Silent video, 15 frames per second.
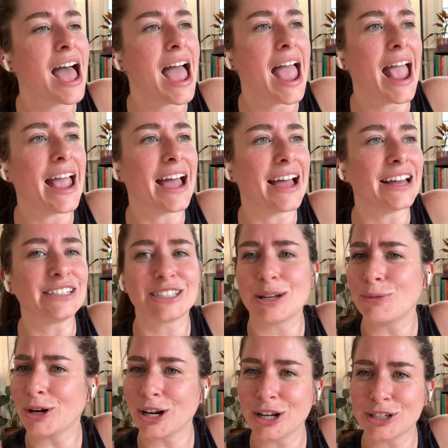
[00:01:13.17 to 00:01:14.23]
And then
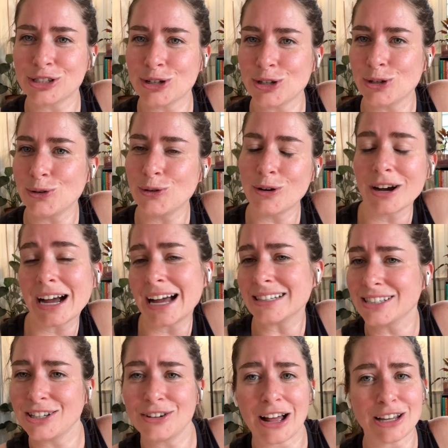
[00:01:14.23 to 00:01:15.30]
we're gonna show you guys
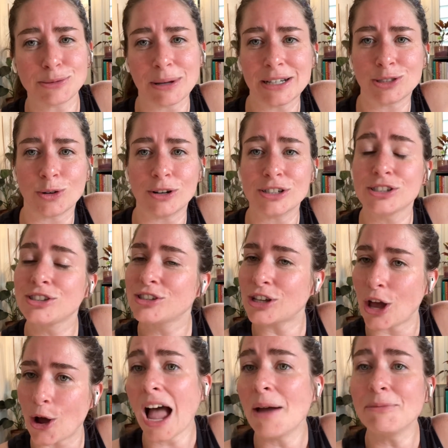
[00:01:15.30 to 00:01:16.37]
a little houseplant tour.
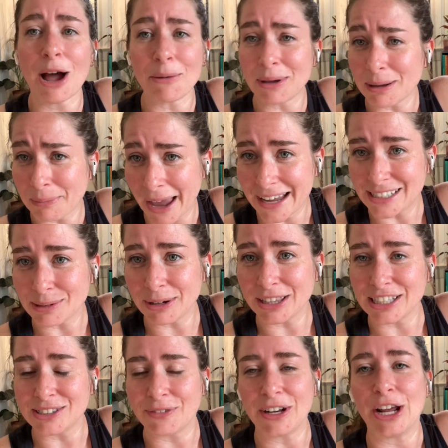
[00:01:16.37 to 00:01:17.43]
So I'm not being paid to make
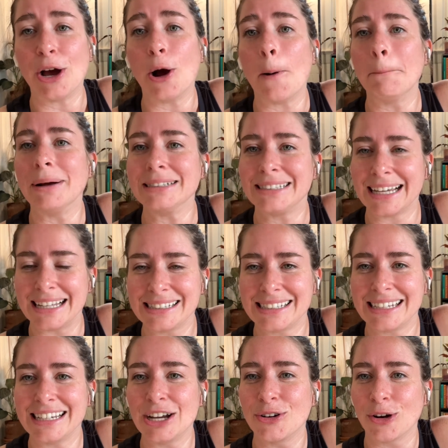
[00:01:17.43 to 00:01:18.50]
this video, but
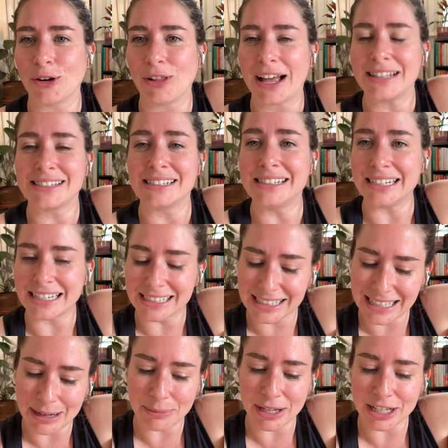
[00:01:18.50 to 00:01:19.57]
Sansi Grow Lights did
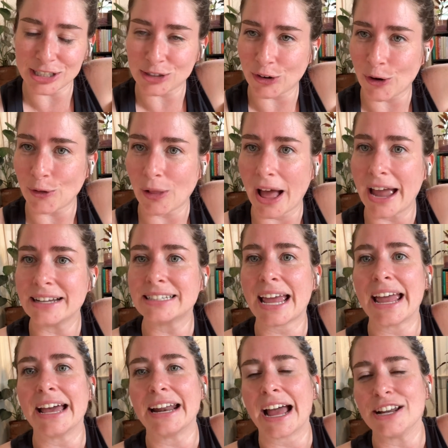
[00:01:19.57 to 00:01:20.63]
send me this grow light,
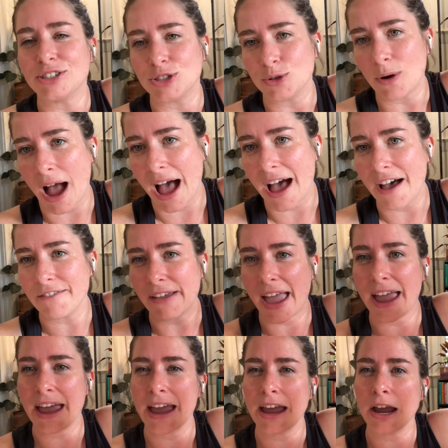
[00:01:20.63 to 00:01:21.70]
and I do have
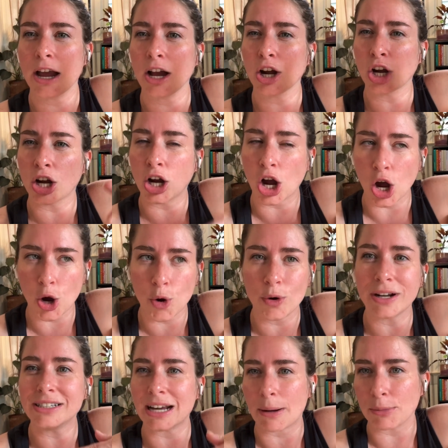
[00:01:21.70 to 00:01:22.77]
a
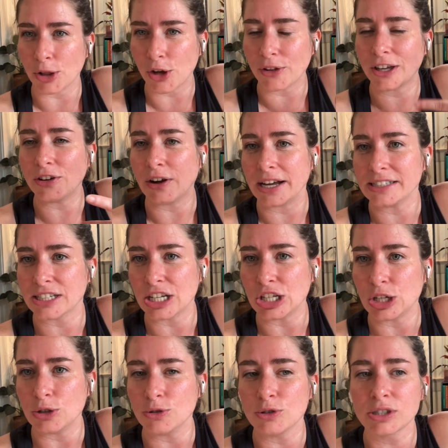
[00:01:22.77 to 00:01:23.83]
code down below that you guys can
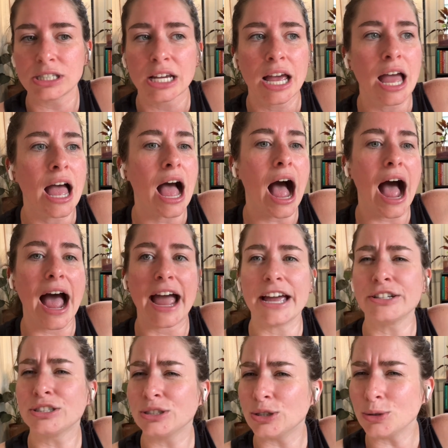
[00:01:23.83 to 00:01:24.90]
use. I
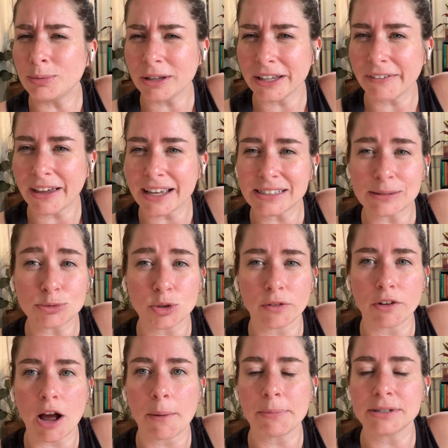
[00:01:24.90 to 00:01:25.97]
do believe I get some sort
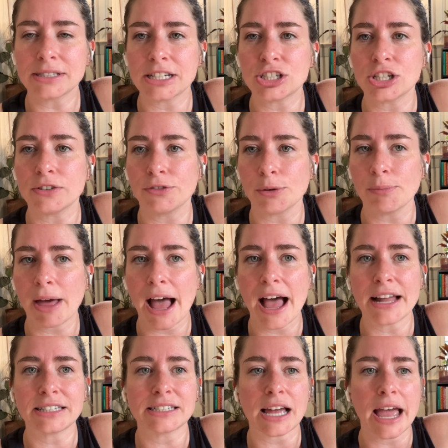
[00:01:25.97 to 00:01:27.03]
of compensation from
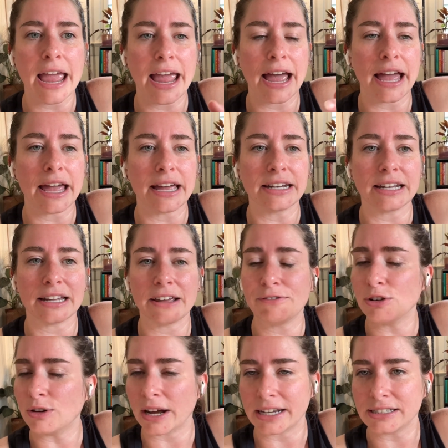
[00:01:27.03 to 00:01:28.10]
that, and if
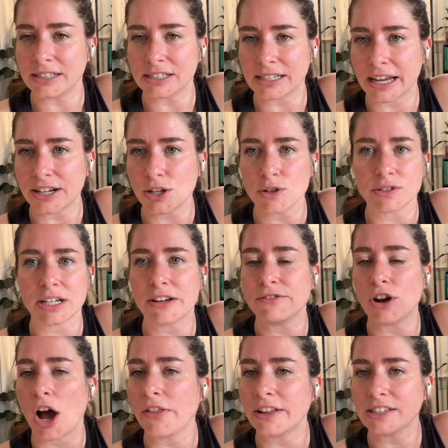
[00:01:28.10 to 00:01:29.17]
you guys decide to use it, if
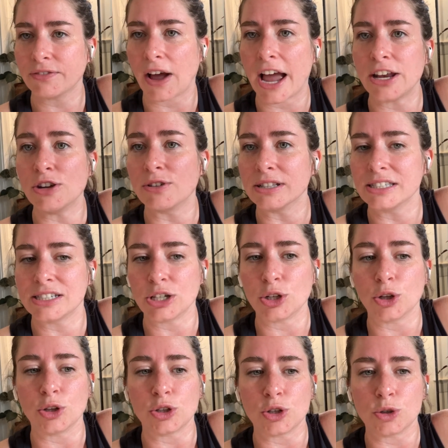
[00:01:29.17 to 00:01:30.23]
not, that's fine. You can
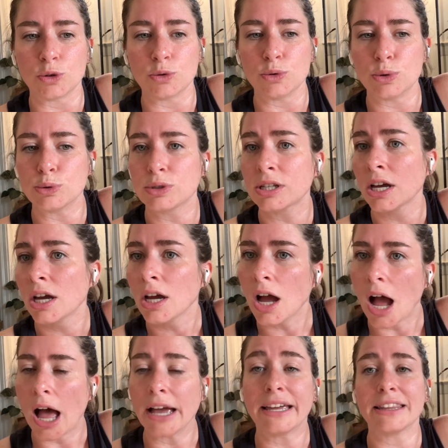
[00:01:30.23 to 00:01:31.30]
still use
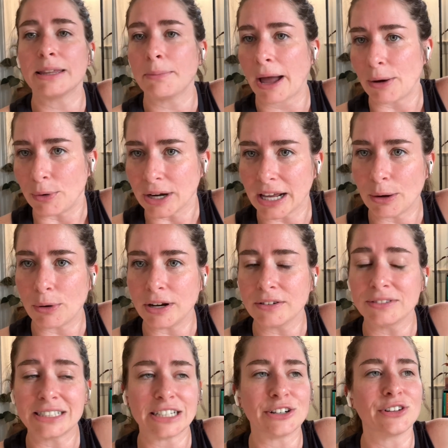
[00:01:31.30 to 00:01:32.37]
get the buy one get one
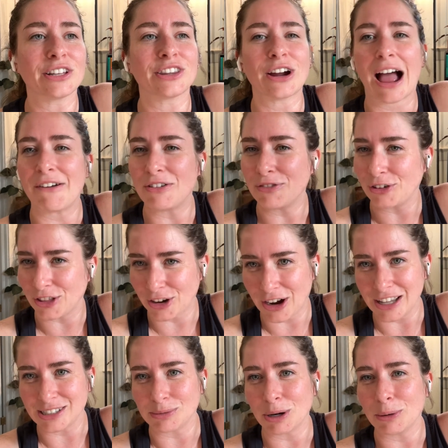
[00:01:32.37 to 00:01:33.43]
deal that they're having for their
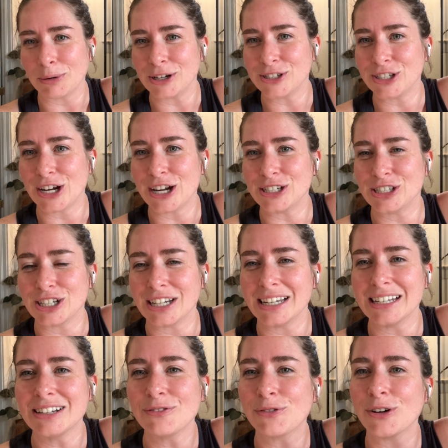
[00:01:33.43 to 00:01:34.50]
customer
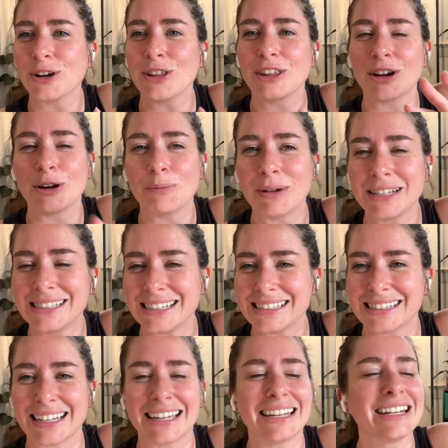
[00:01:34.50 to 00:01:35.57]
appreciation for their
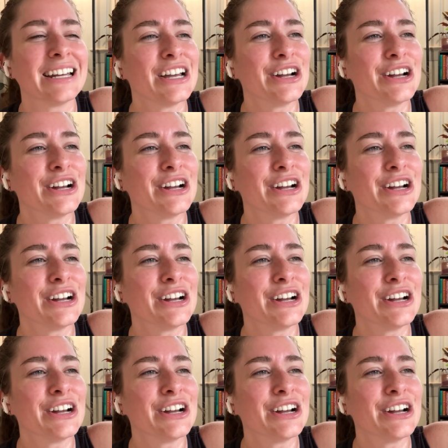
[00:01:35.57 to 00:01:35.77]
mid-season.